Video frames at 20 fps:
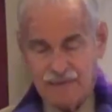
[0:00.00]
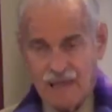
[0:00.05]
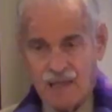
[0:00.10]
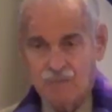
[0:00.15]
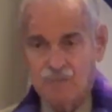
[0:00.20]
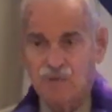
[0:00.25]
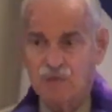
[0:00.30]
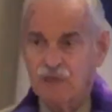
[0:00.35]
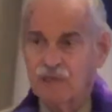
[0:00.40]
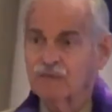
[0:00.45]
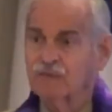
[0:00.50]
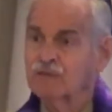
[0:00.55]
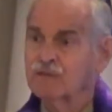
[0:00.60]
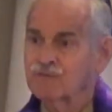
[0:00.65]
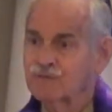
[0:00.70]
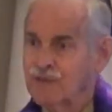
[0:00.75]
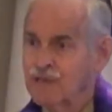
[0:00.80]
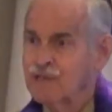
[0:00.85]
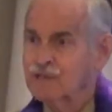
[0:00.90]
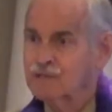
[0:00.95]
I'm going to give you a
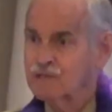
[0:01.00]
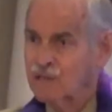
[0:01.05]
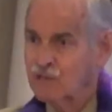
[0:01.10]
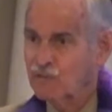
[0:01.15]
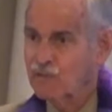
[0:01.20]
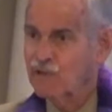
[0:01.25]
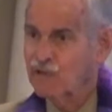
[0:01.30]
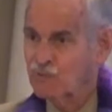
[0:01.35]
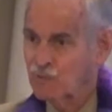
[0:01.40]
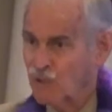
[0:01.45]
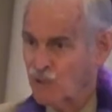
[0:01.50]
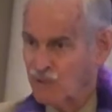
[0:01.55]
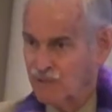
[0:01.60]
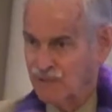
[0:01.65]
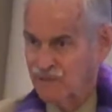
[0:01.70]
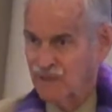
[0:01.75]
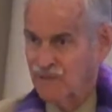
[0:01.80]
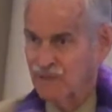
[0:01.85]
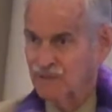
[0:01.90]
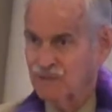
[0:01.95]
fancy Greek
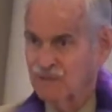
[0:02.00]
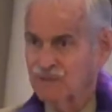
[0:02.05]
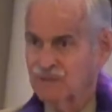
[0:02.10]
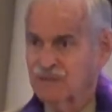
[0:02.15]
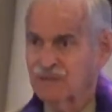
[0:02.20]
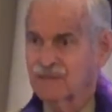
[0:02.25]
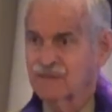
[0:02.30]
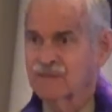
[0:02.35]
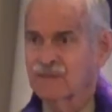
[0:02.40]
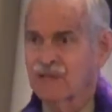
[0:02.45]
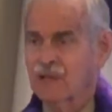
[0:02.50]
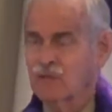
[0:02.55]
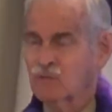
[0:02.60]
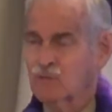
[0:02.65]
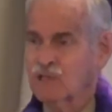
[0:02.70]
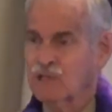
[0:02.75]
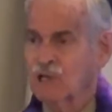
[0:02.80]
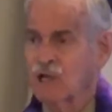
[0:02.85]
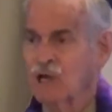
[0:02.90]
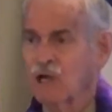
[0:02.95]
word here. They
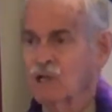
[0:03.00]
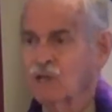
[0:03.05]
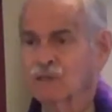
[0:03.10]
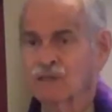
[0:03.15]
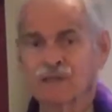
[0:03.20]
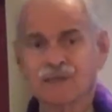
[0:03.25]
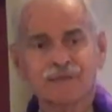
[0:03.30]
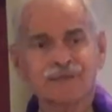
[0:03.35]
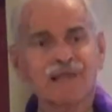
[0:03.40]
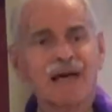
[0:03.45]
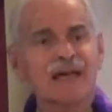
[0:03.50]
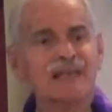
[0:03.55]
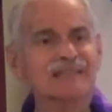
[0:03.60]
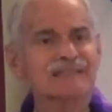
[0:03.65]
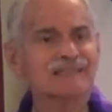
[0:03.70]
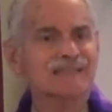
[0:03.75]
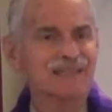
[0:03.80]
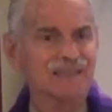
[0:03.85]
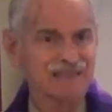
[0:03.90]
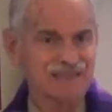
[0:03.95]
were called
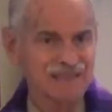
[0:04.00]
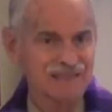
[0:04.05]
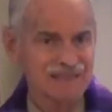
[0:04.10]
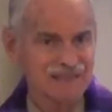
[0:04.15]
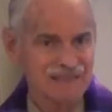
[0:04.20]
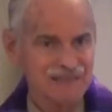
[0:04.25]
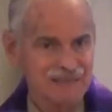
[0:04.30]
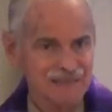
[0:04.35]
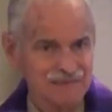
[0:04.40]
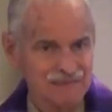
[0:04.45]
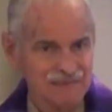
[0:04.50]
Gnostics.